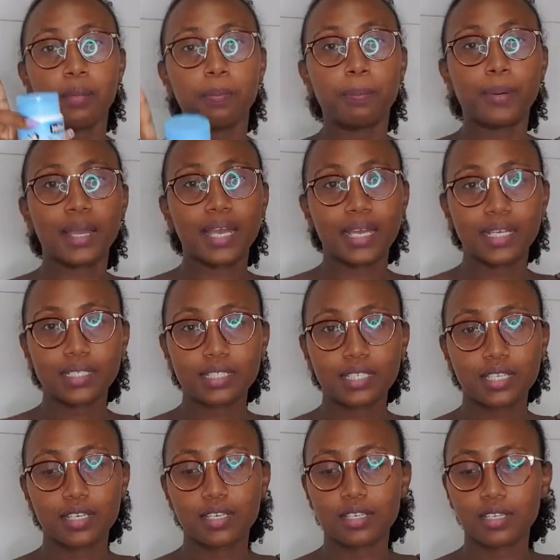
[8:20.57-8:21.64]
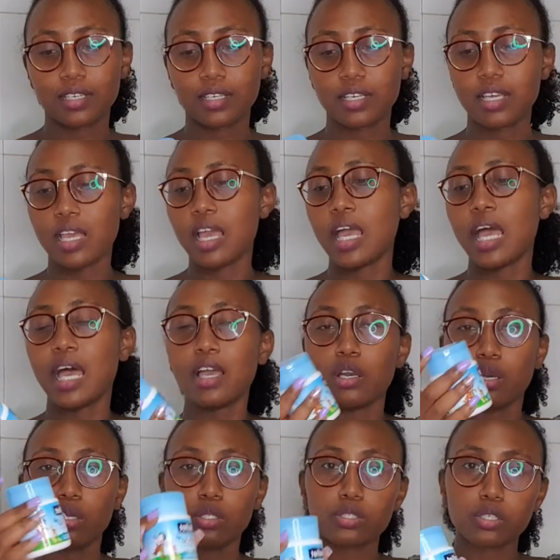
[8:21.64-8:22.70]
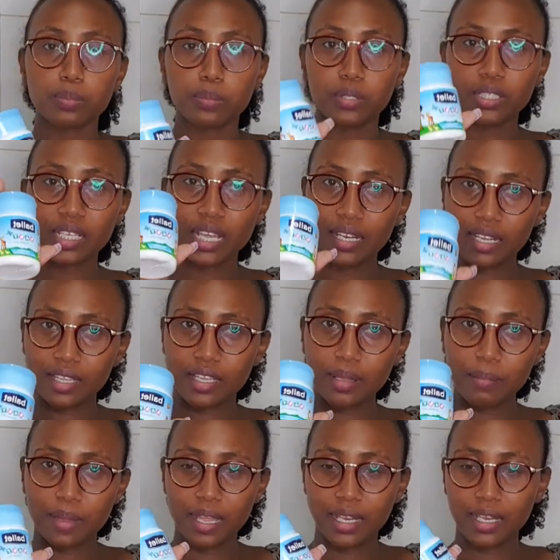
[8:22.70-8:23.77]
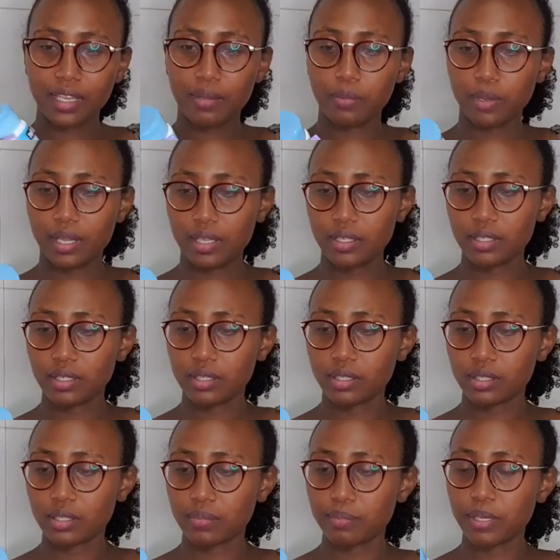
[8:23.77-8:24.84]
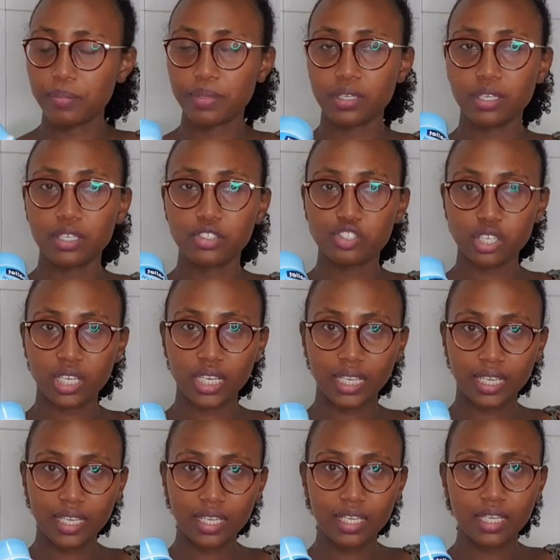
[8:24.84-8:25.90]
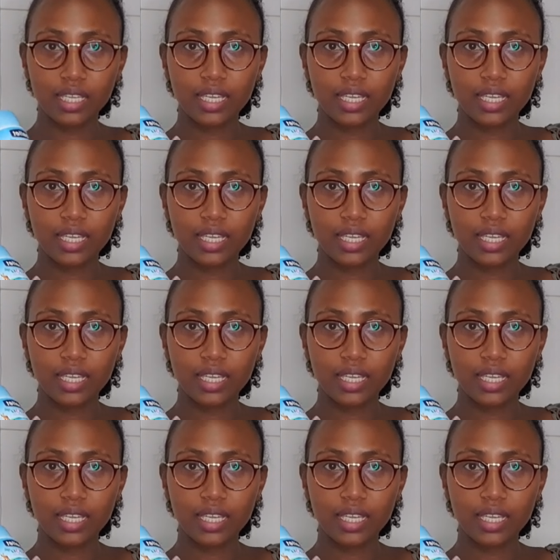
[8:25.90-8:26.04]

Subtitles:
but I also bought another ballet one, baby jelly,